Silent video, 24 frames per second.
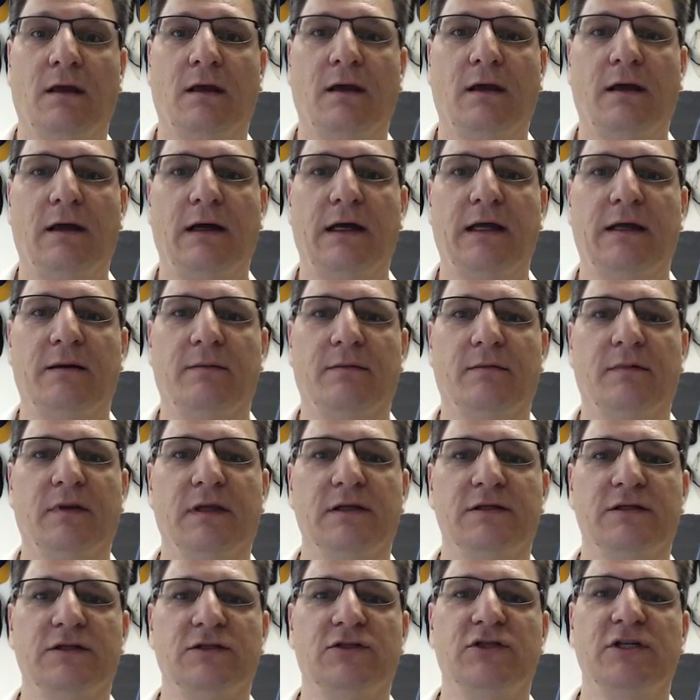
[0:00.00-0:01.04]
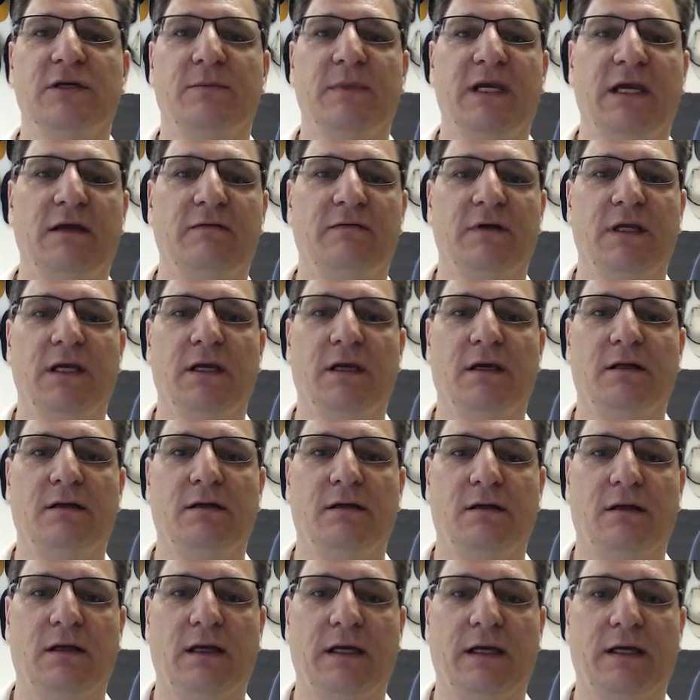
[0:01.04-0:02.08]
Hi, this is Jim Ave again,
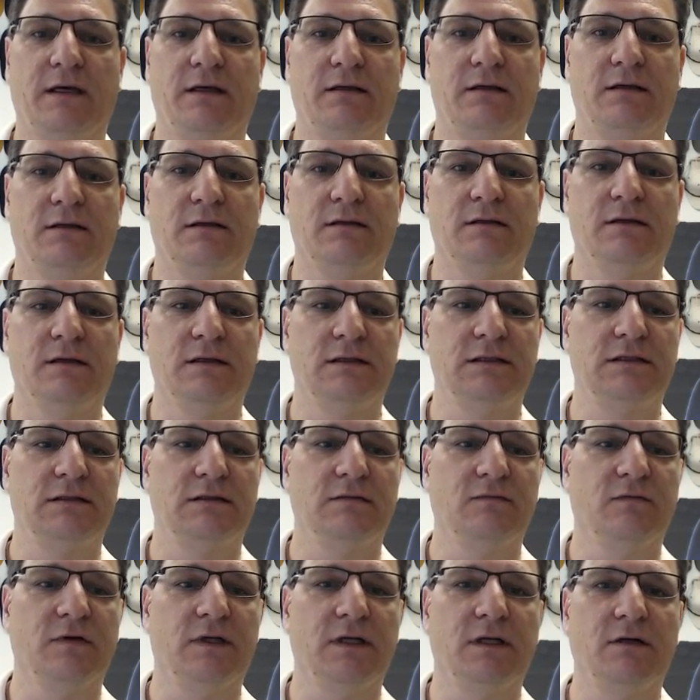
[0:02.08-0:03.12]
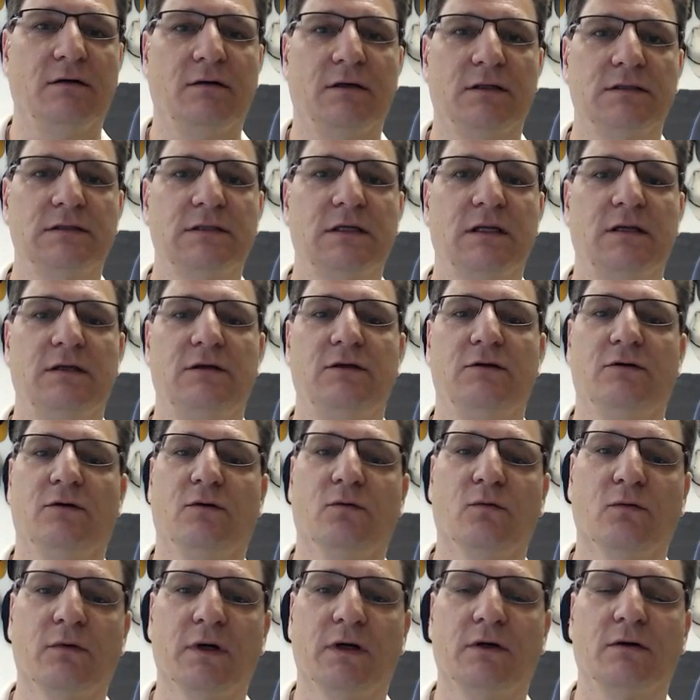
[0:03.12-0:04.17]
and in this video I'm just going to do a
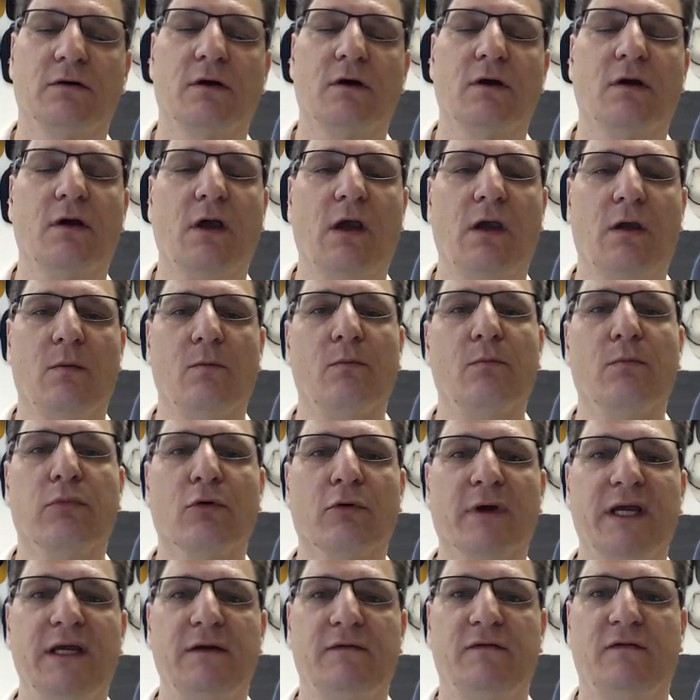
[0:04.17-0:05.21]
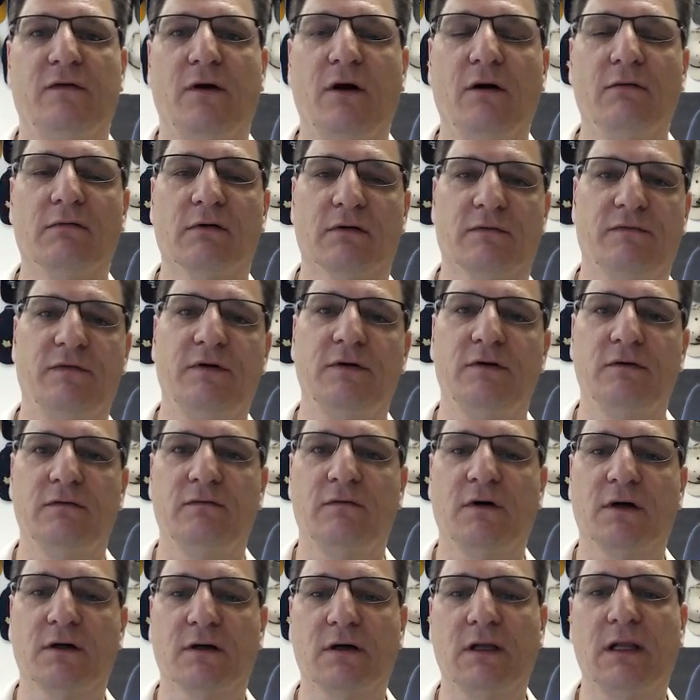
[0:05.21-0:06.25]
real brief overview of
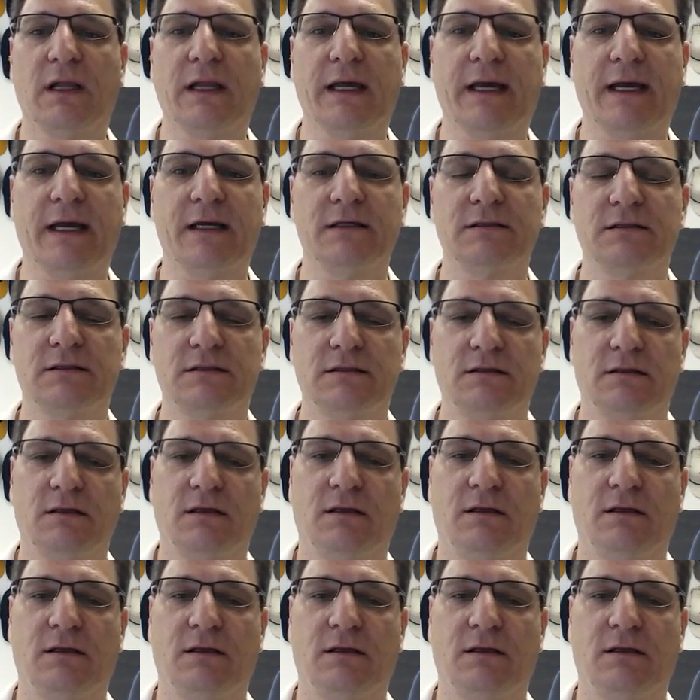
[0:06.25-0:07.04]
our class.